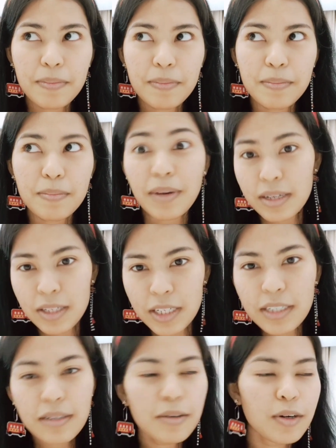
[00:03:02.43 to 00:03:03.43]

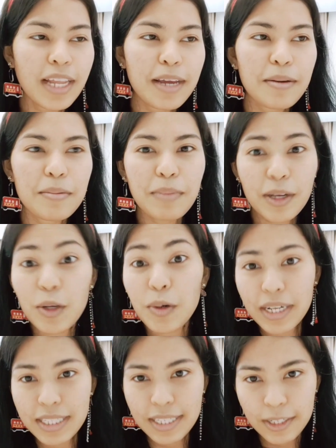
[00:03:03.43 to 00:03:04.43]
master, or like my yoga
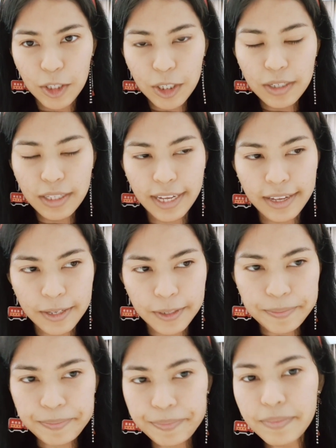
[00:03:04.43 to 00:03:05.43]
teacher, that
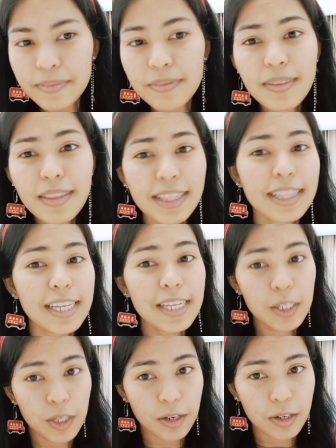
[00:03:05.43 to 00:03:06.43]
this
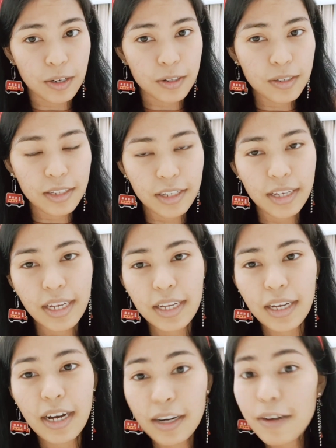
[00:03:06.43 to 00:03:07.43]
girl,
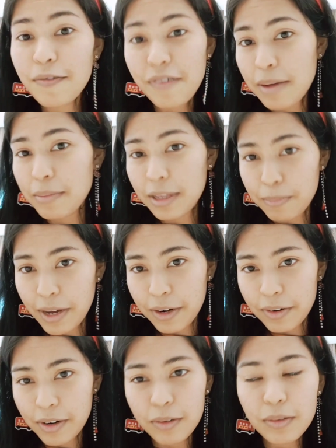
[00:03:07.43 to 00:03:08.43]
her family
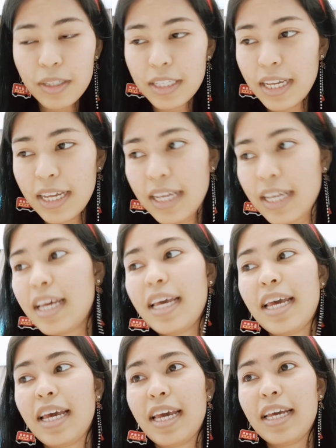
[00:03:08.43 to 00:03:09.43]
background,
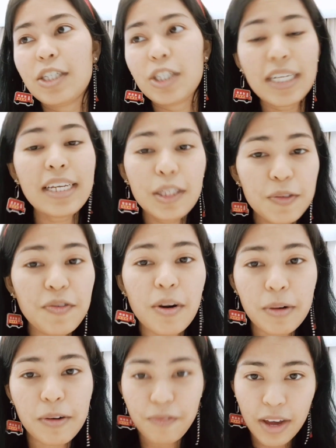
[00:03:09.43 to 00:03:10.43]
she is from a
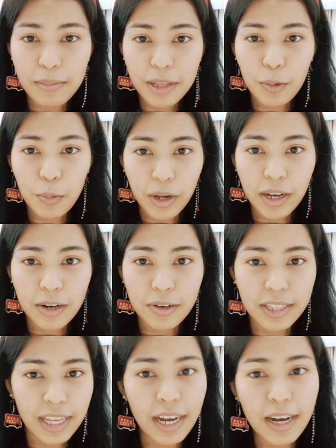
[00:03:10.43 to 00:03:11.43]
family where
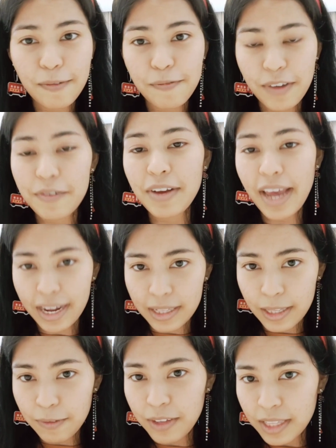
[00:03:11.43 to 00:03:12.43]
they are very
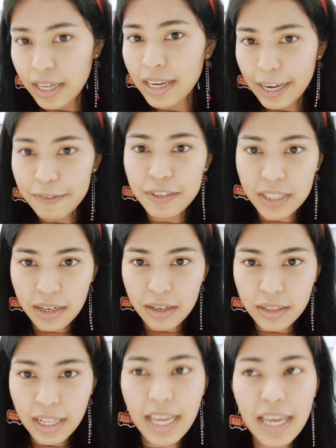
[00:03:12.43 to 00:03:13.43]
active in their lifestyle.
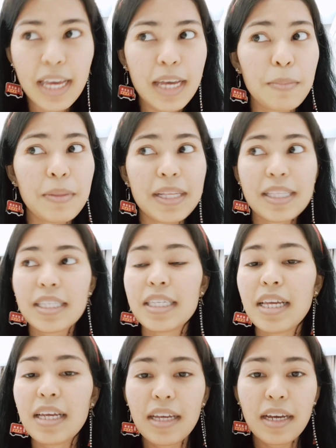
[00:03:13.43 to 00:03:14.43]
Means
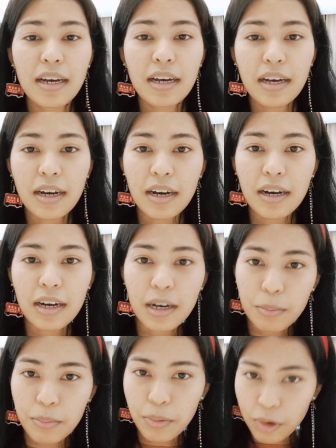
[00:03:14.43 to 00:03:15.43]
her
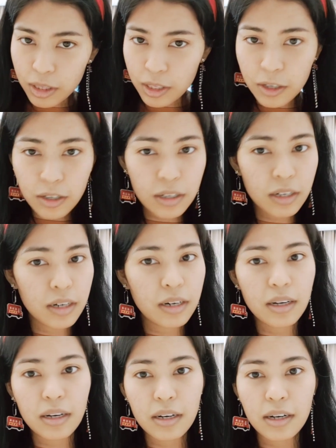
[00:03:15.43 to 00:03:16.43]
brother,
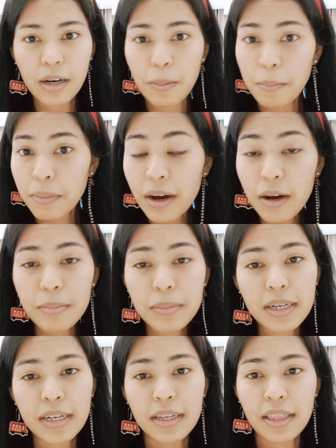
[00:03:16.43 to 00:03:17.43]
her mom,
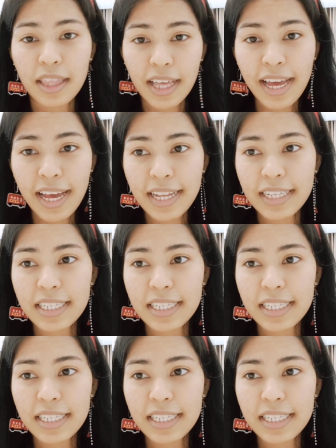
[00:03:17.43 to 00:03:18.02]
her dad,